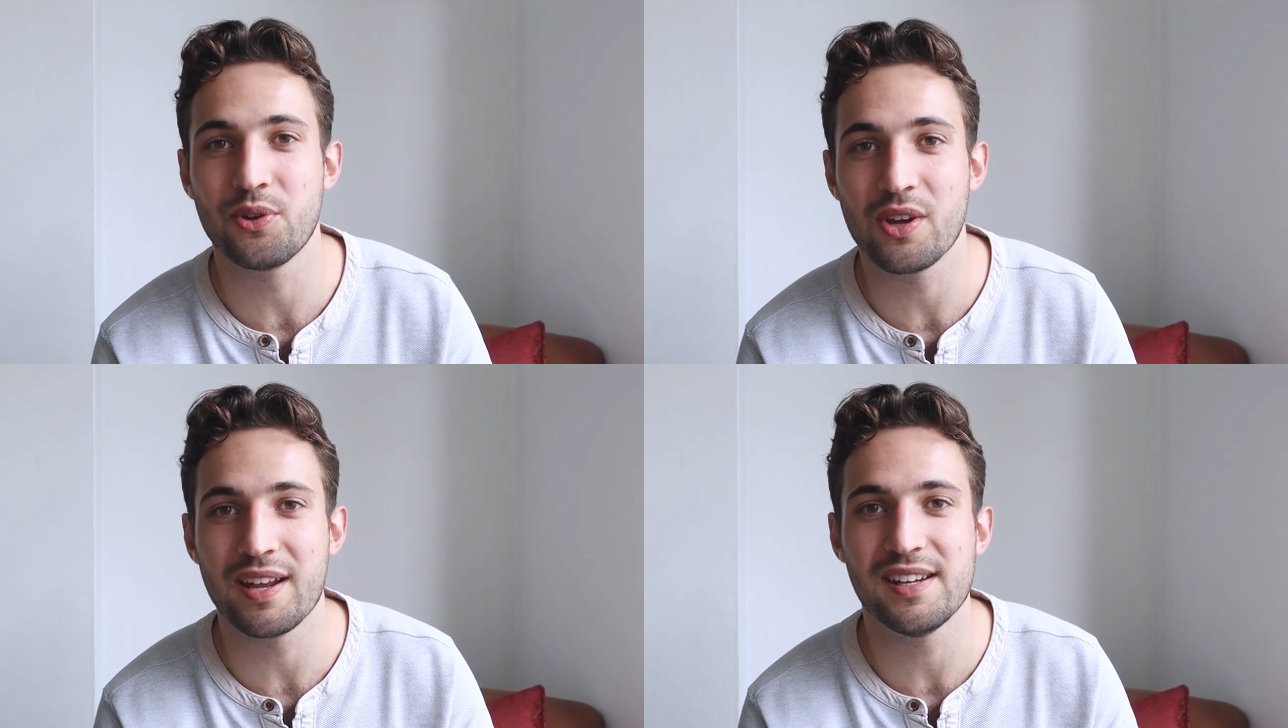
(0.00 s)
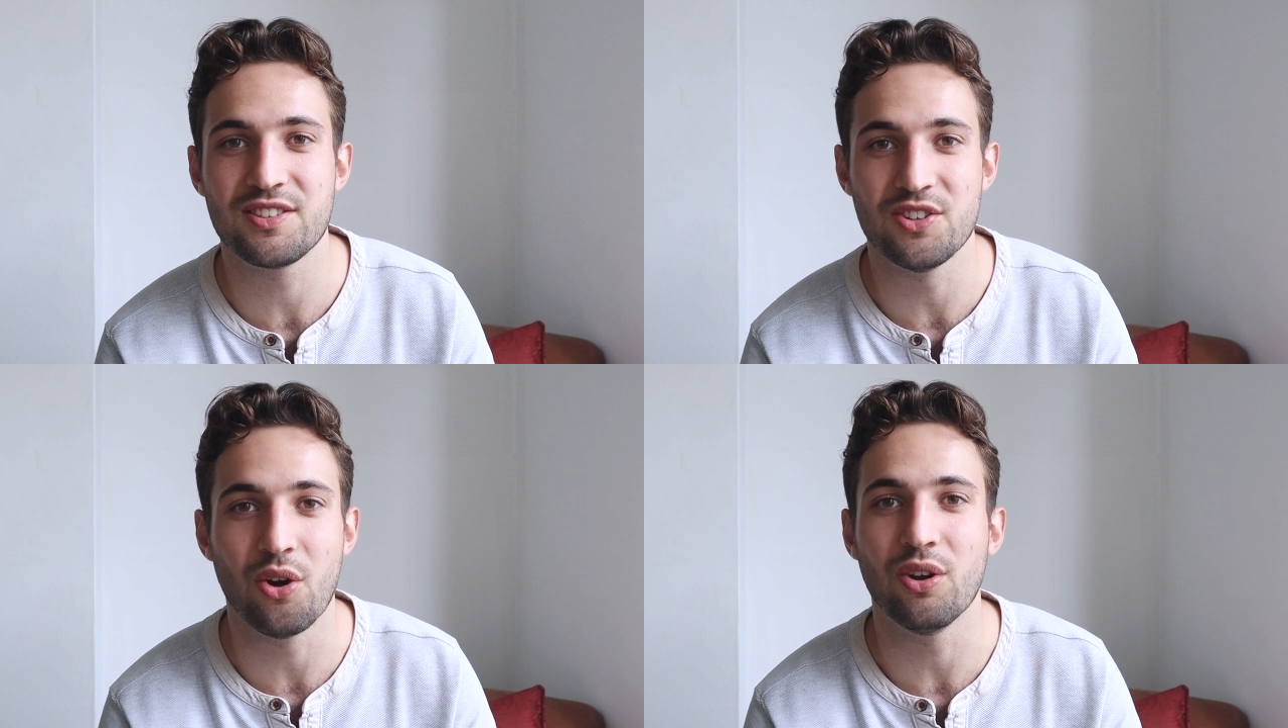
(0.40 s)
a good
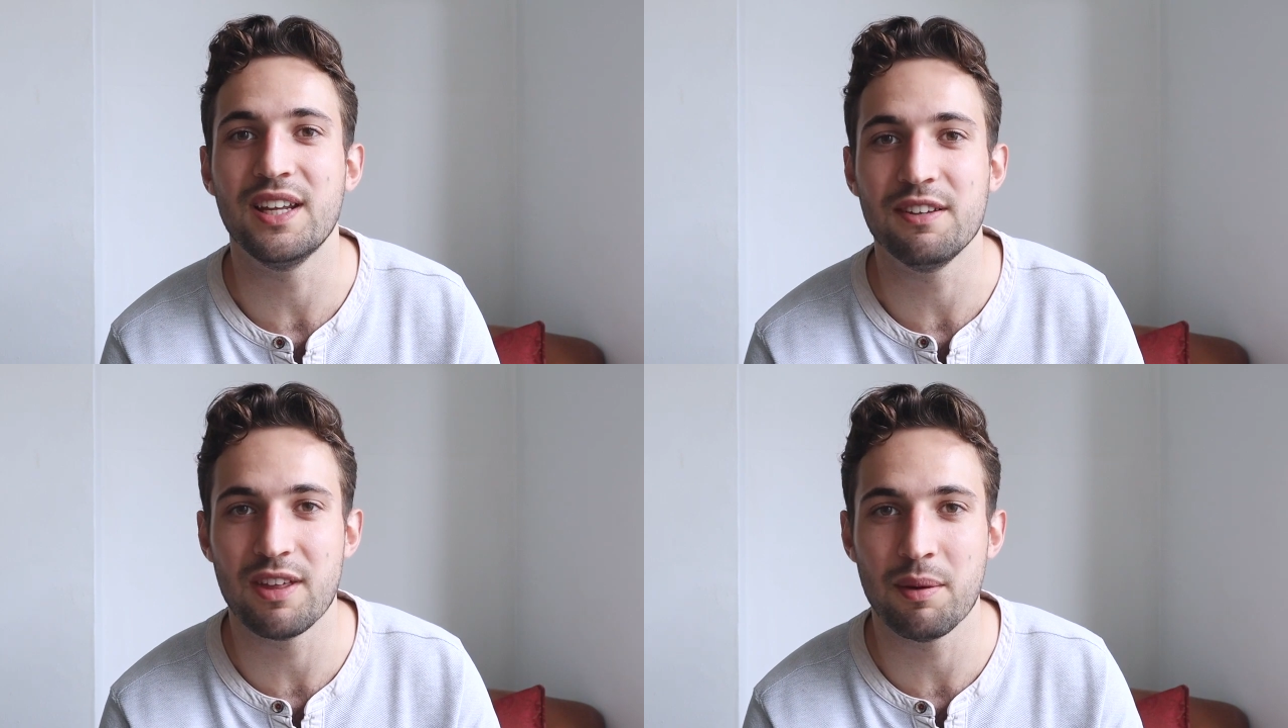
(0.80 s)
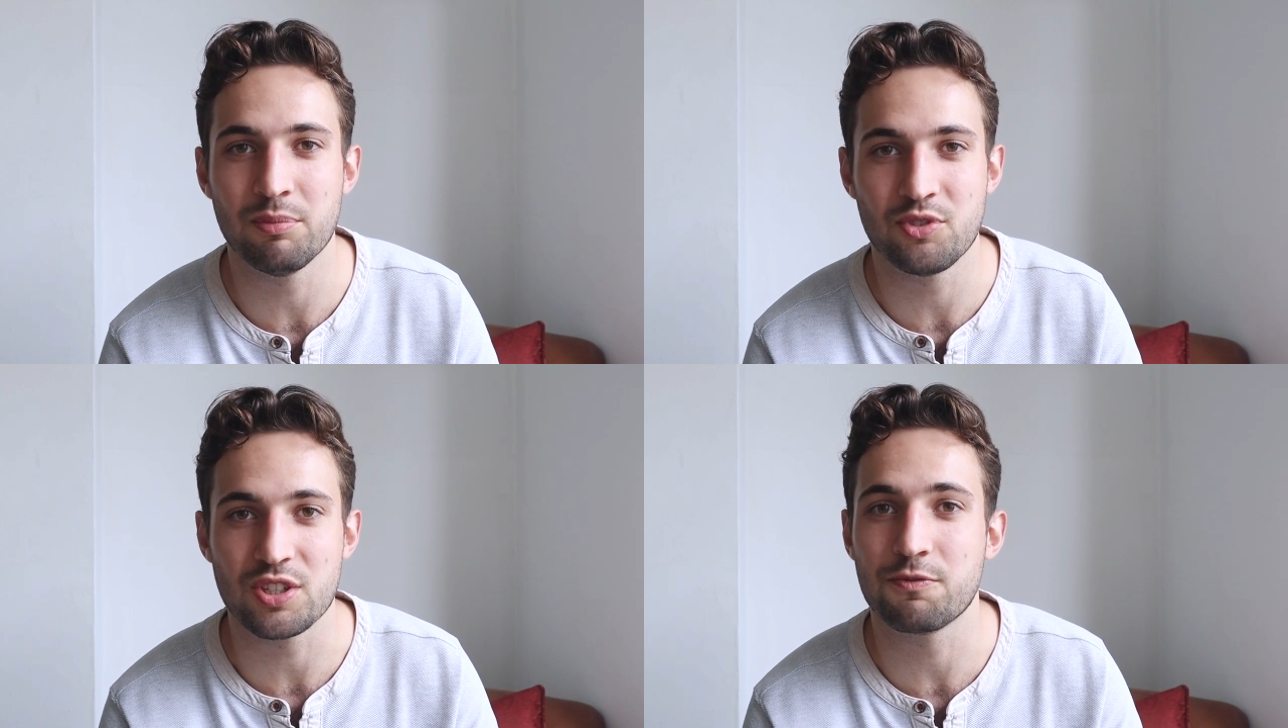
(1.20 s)
idea to not leave
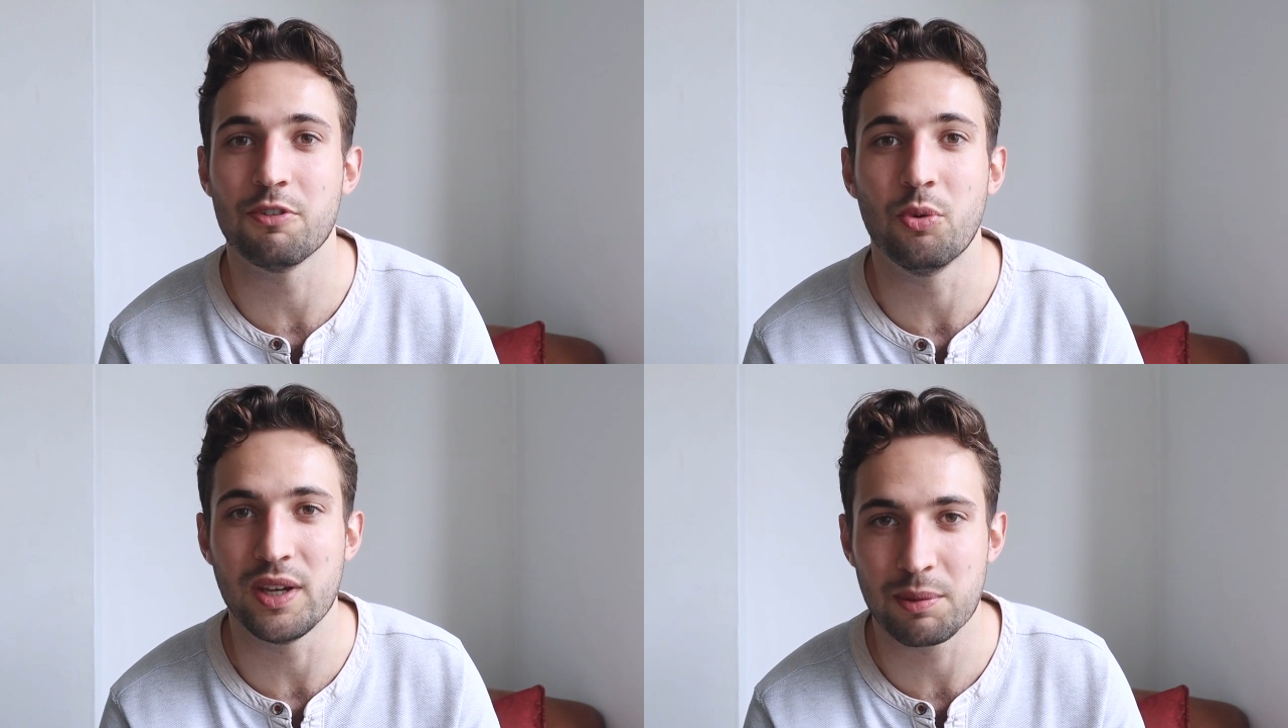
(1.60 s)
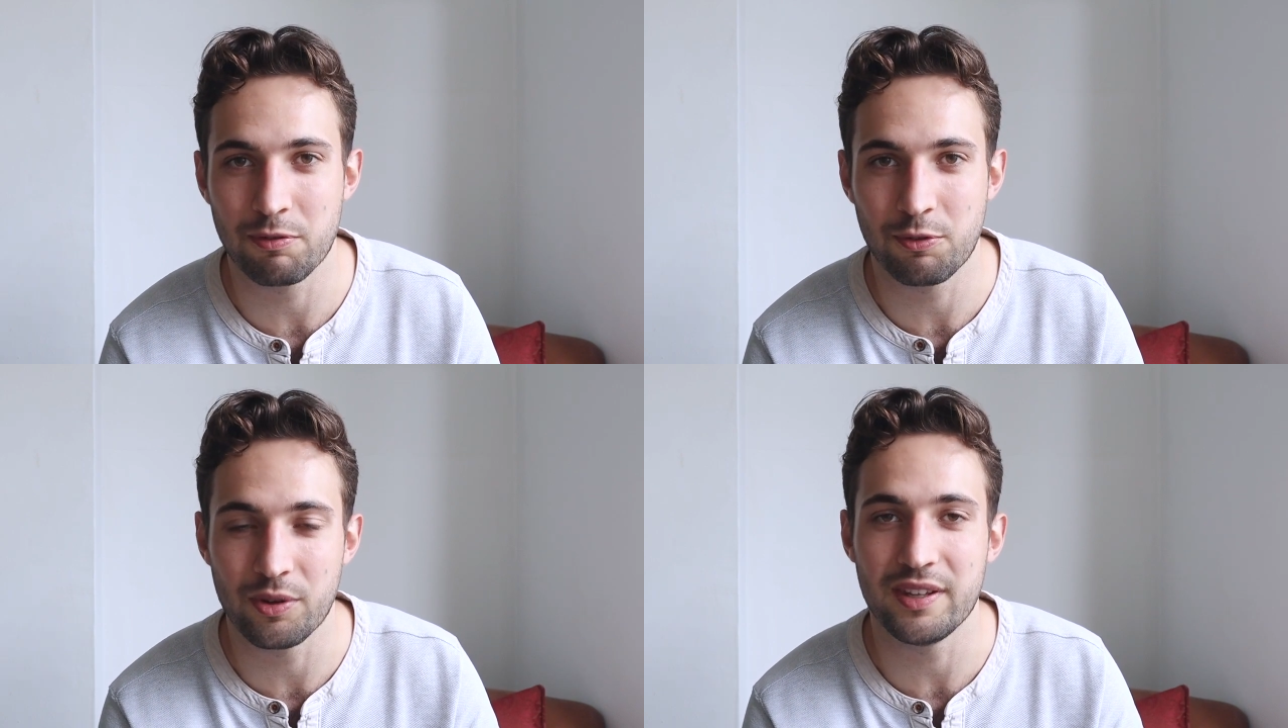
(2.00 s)
them just for a week
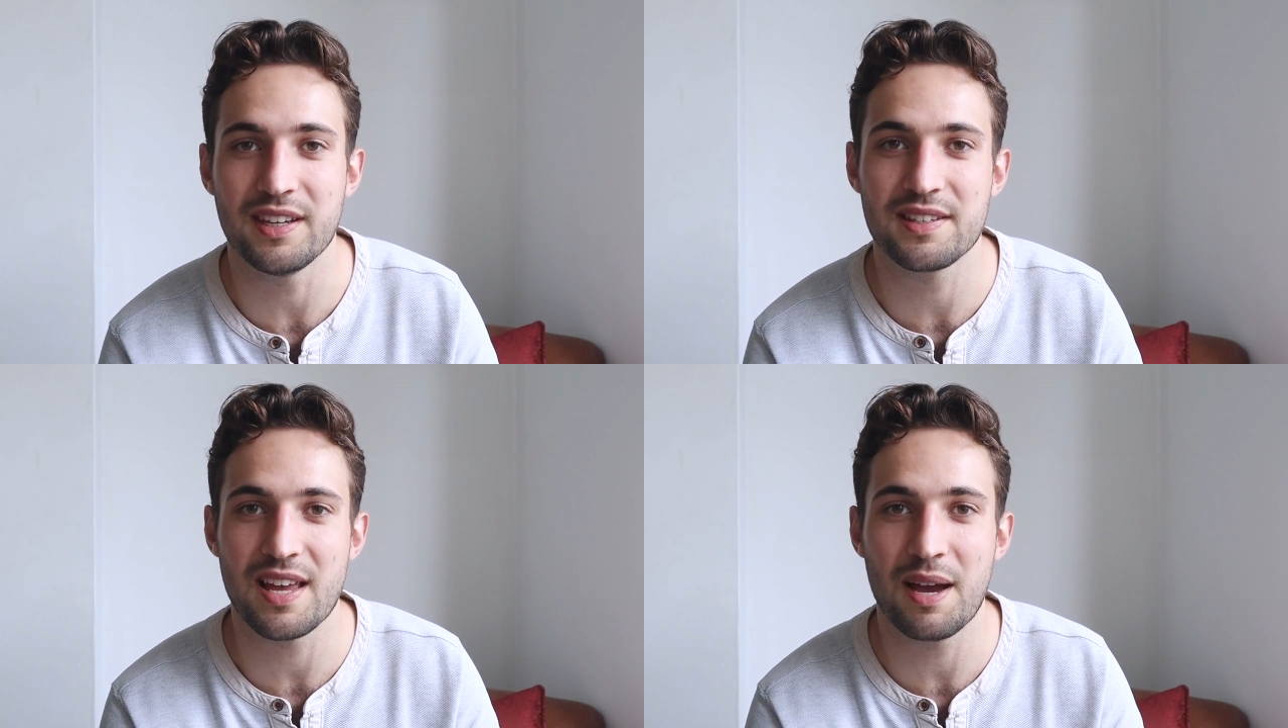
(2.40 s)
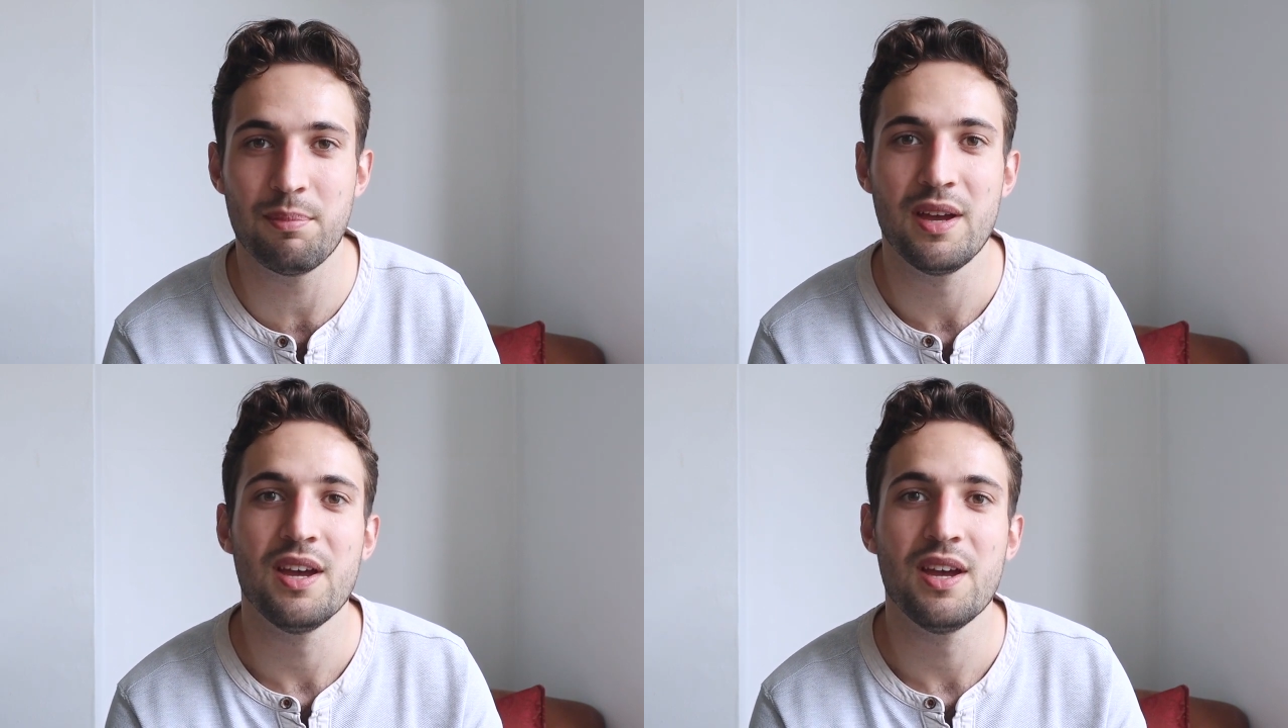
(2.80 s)
before the exam.